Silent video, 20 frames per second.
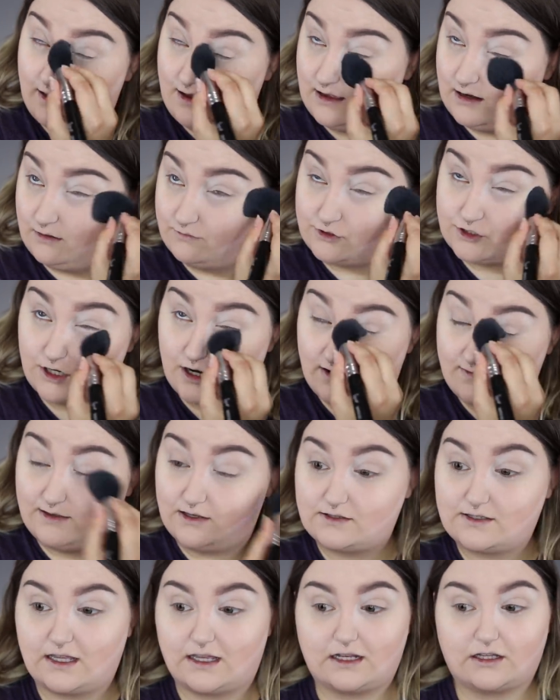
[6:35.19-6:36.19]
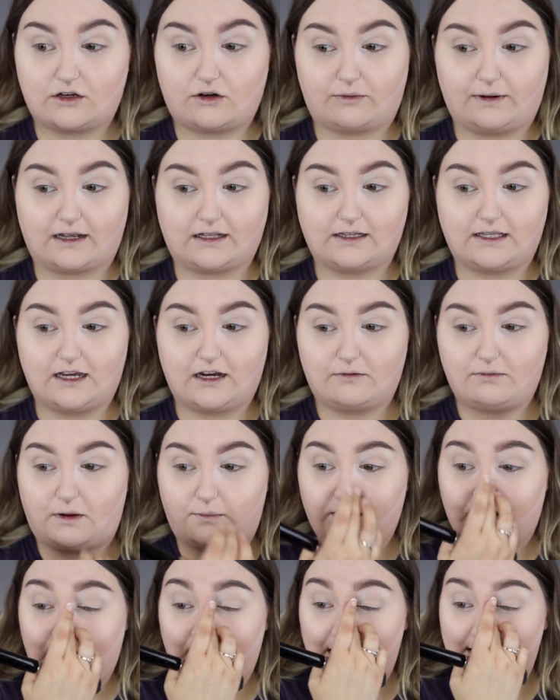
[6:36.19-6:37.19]
and I'm sure I've used it incorrectly here,
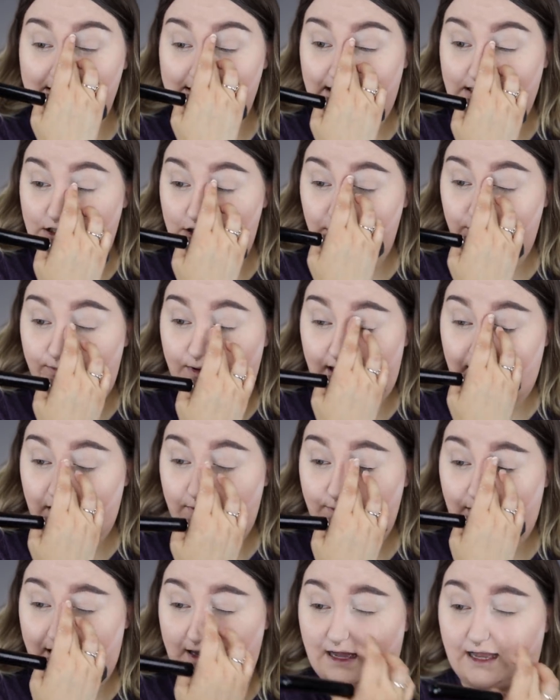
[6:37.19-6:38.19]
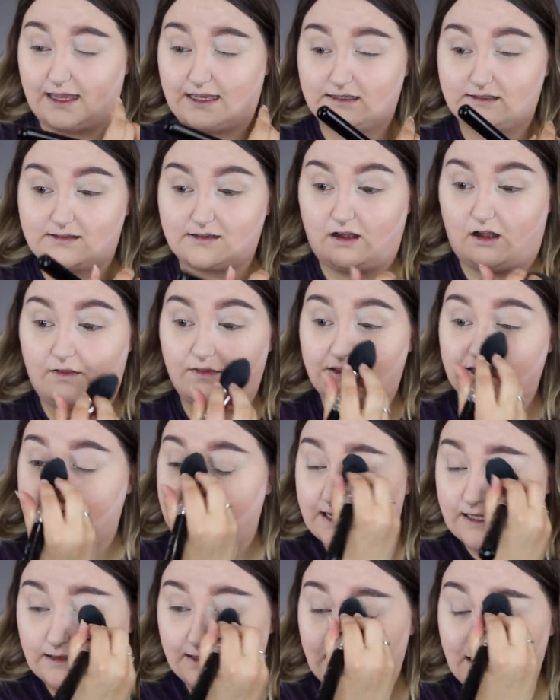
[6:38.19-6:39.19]
but because I do bake my eyes on the
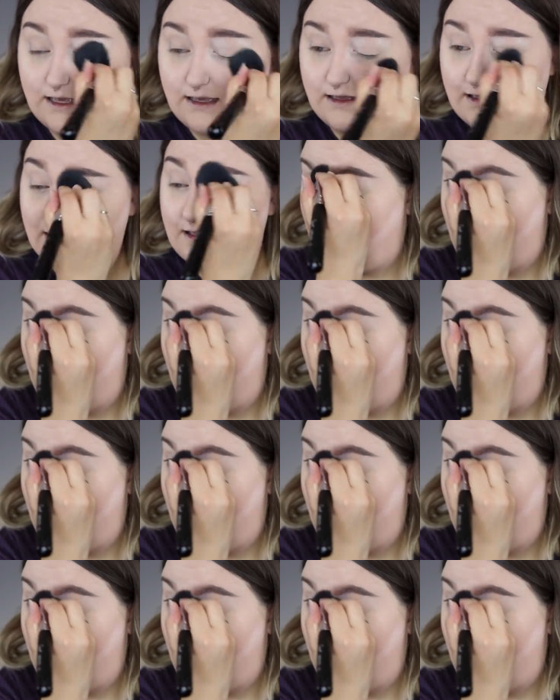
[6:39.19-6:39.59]
daily,